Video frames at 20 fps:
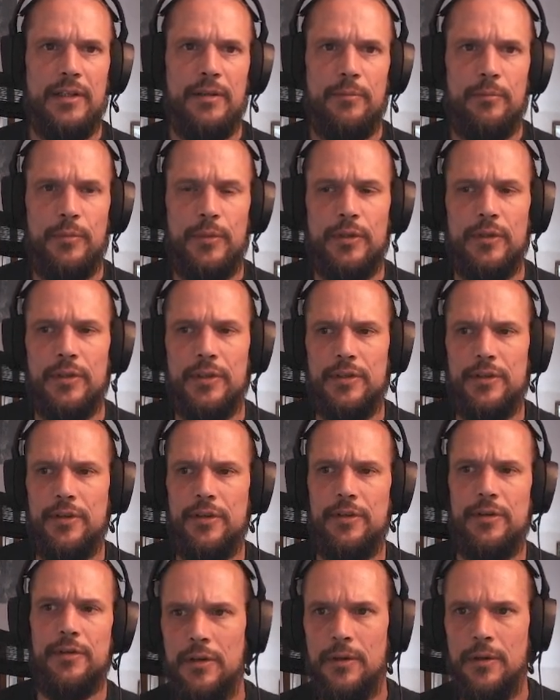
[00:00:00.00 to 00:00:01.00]
board
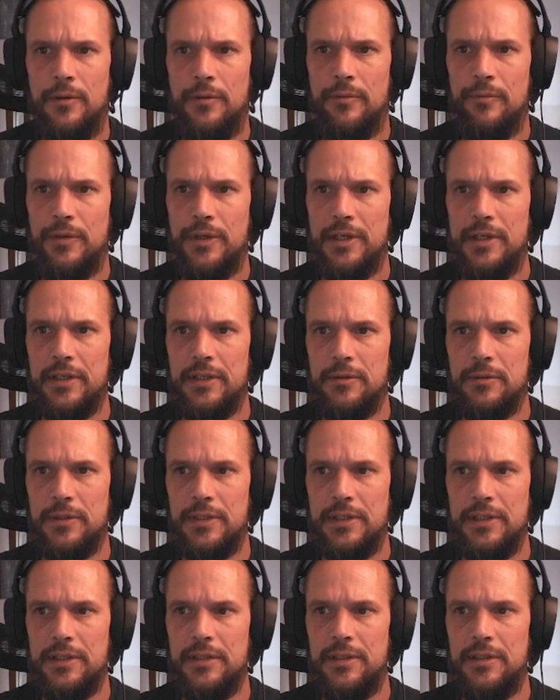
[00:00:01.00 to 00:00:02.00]
when I
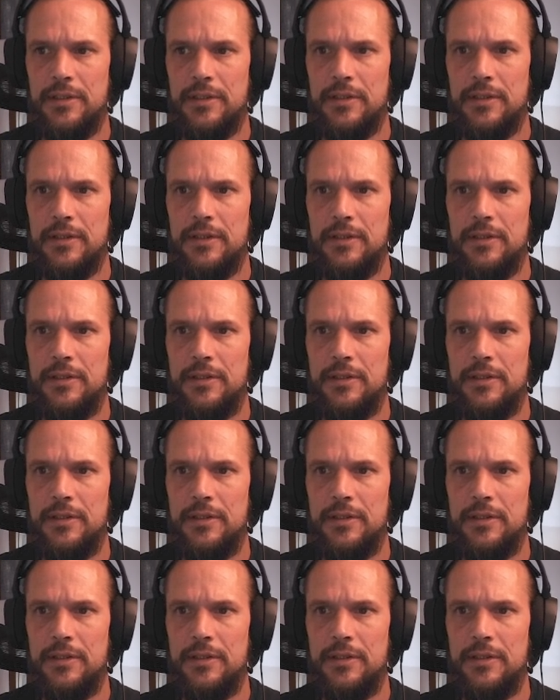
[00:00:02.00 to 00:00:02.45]
create the